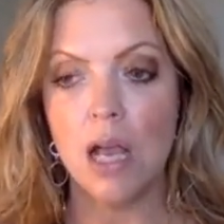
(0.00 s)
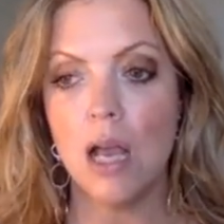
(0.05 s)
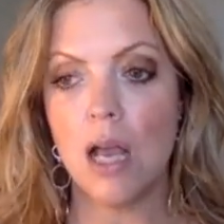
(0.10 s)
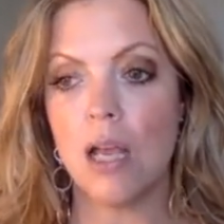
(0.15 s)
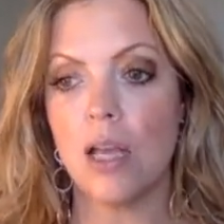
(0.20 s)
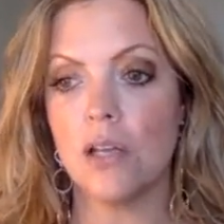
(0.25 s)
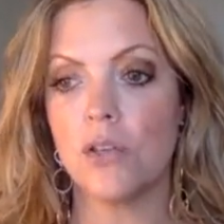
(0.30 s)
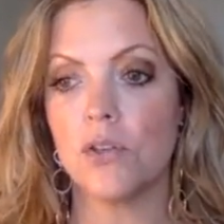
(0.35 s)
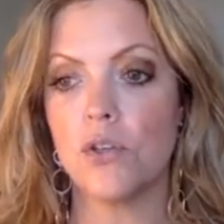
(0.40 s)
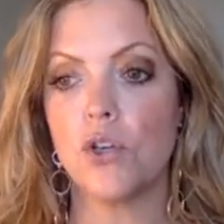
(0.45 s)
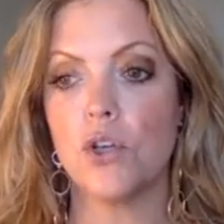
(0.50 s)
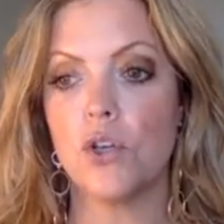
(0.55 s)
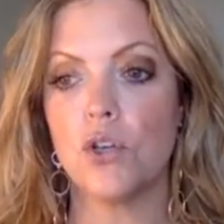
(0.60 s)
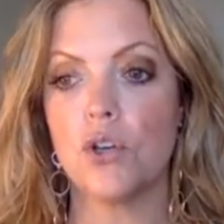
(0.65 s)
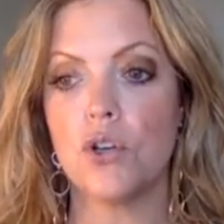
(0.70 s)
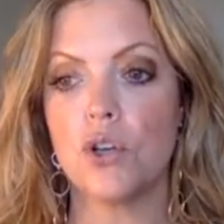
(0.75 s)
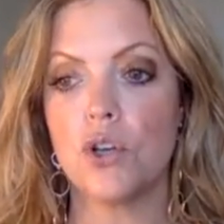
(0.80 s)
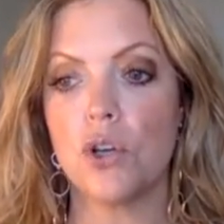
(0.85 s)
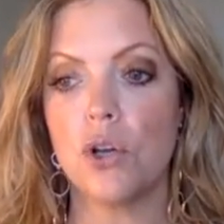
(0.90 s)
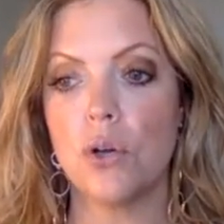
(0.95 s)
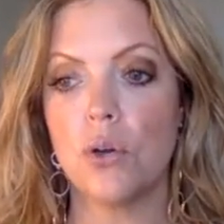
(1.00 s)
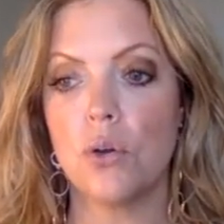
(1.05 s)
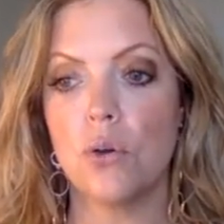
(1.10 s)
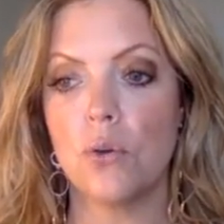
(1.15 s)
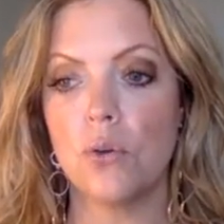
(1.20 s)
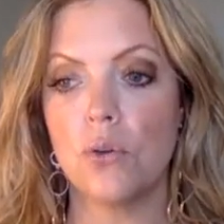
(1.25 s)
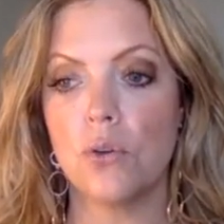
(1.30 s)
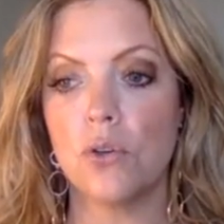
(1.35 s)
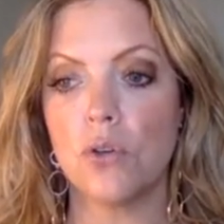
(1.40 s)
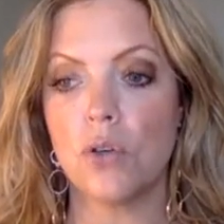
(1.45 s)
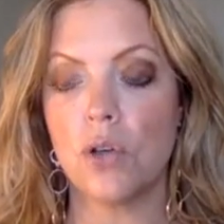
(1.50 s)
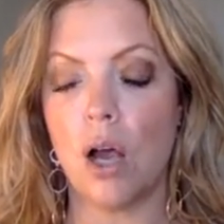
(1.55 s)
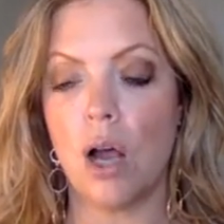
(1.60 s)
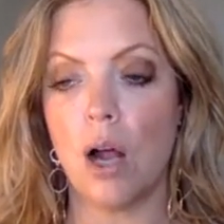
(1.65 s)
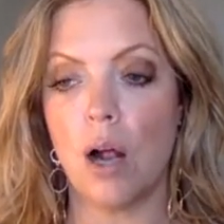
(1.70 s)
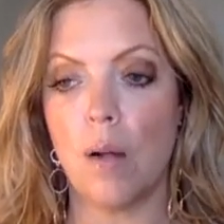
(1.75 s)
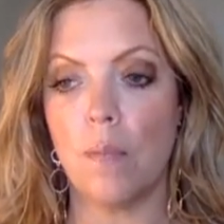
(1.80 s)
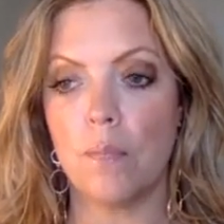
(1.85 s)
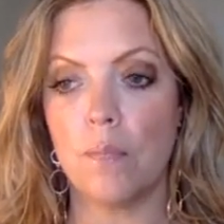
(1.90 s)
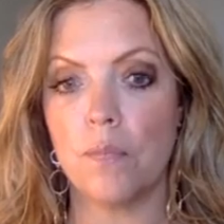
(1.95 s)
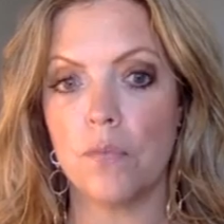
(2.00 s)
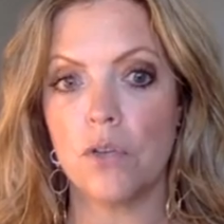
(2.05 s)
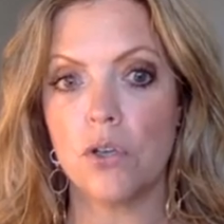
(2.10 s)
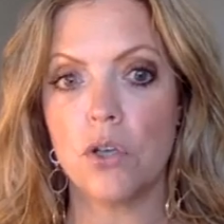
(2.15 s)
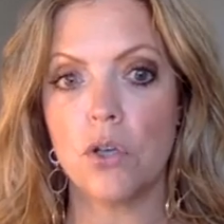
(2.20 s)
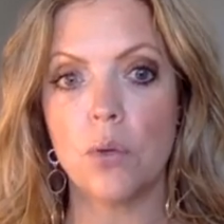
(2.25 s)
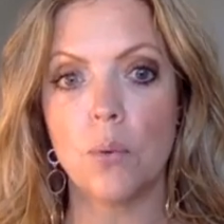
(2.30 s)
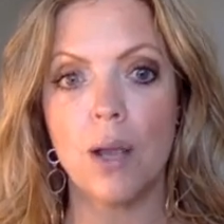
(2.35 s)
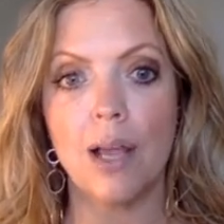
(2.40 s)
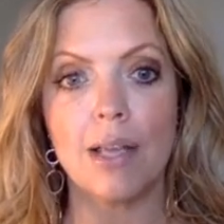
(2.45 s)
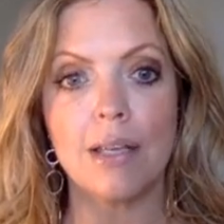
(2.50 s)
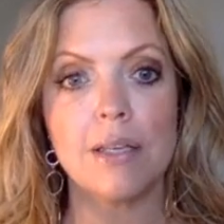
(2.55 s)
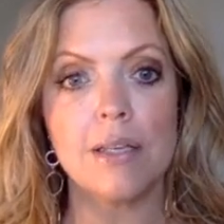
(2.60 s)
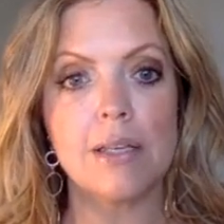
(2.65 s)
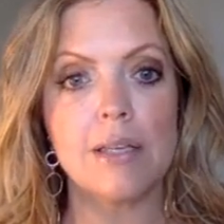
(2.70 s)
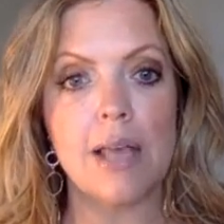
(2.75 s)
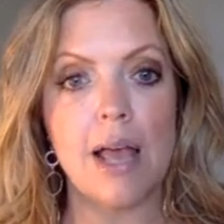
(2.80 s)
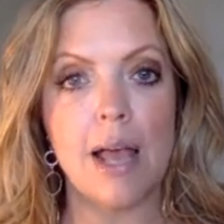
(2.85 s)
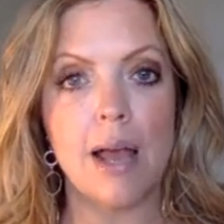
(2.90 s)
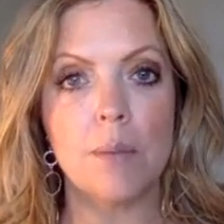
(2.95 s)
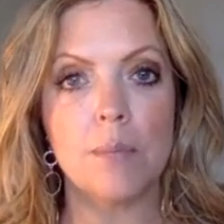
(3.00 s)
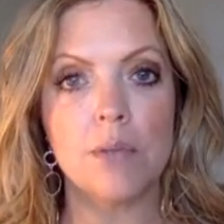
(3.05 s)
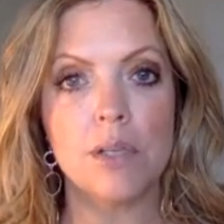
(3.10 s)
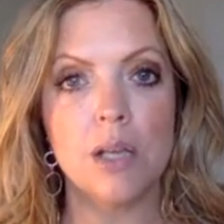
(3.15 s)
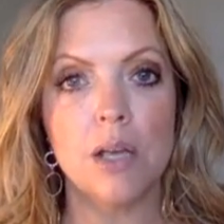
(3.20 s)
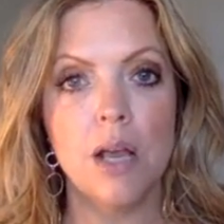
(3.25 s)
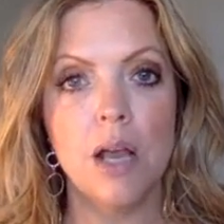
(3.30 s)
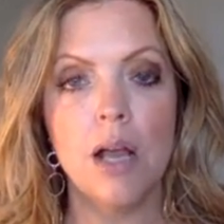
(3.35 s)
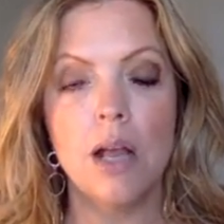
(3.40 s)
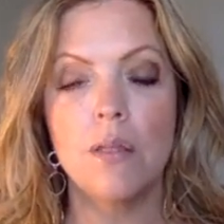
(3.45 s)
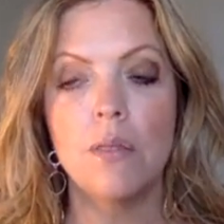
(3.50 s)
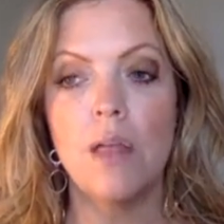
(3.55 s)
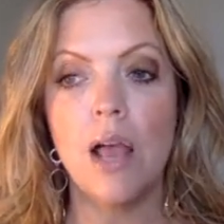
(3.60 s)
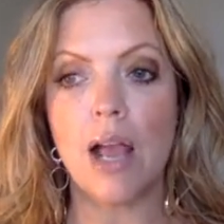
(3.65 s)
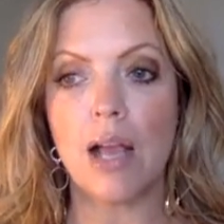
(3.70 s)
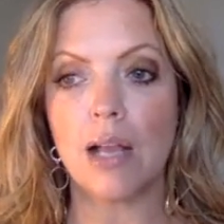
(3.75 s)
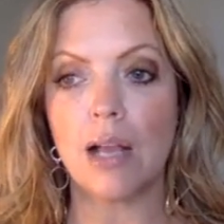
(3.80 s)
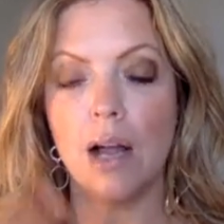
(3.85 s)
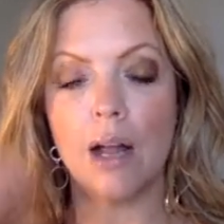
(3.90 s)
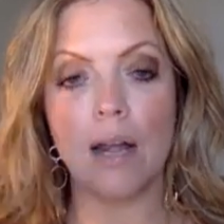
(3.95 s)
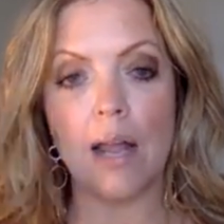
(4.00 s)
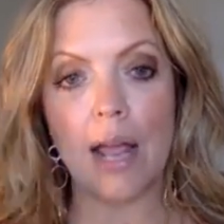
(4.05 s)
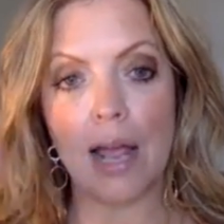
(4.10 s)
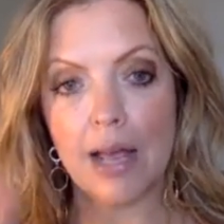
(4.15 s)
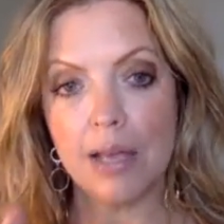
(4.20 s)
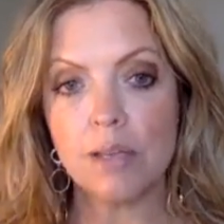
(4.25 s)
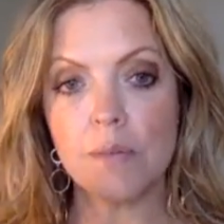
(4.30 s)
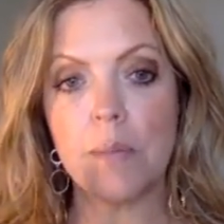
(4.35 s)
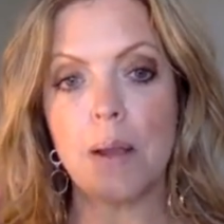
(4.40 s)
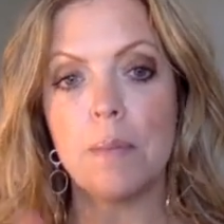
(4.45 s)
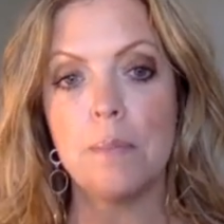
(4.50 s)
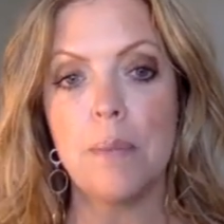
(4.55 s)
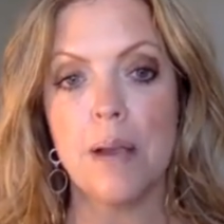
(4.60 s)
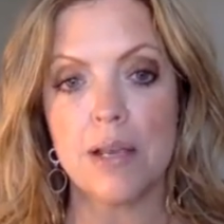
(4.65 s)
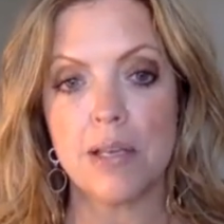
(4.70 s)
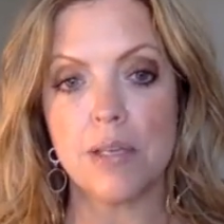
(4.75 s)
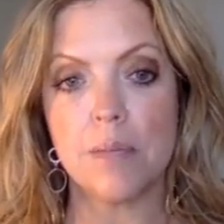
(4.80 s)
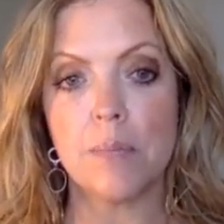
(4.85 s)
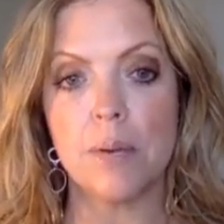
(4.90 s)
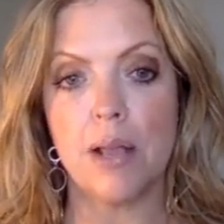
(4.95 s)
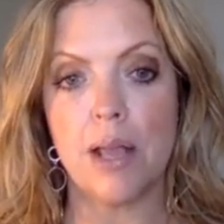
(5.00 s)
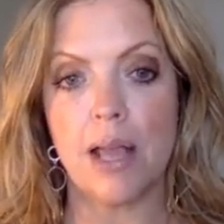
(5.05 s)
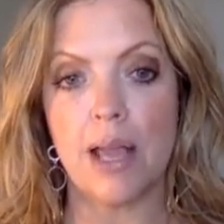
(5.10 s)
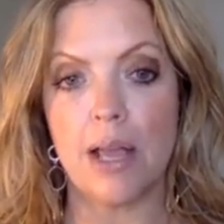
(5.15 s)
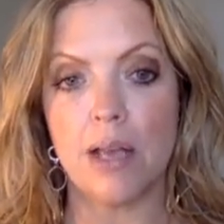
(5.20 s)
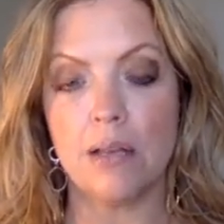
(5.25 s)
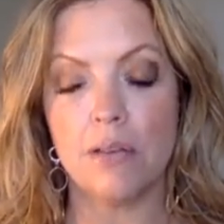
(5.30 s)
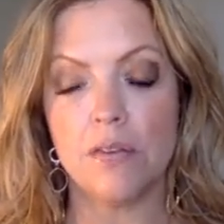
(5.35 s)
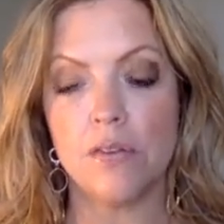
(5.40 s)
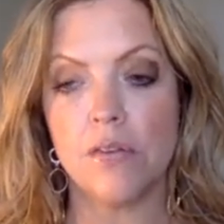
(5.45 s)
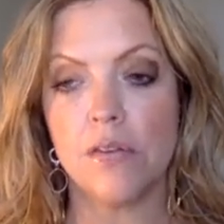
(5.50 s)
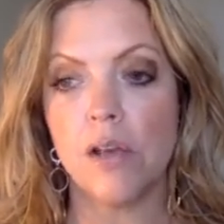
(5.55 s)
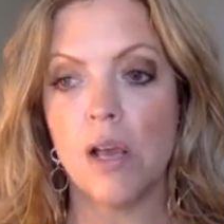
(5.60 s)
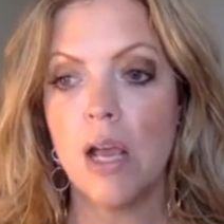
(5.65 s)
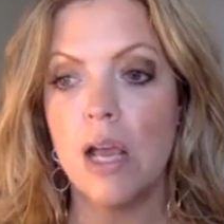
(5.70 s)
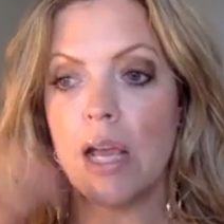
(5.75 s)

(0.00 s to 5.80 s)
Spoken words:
is to choose to accept that God has my best plans.